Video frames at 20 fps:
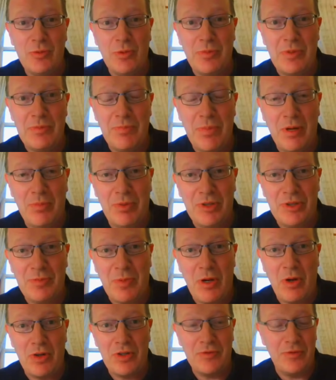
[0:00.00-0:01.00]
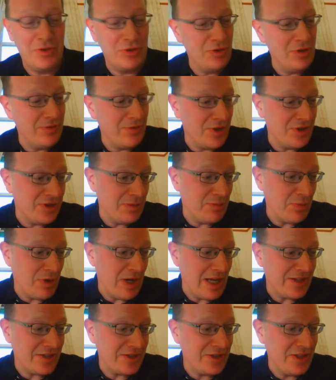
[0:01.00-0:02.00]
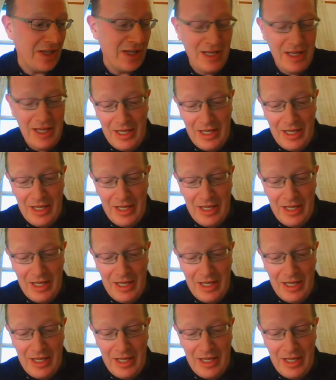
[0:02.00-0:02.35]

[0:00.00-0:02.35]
Nation, will be published by Oxford University Press.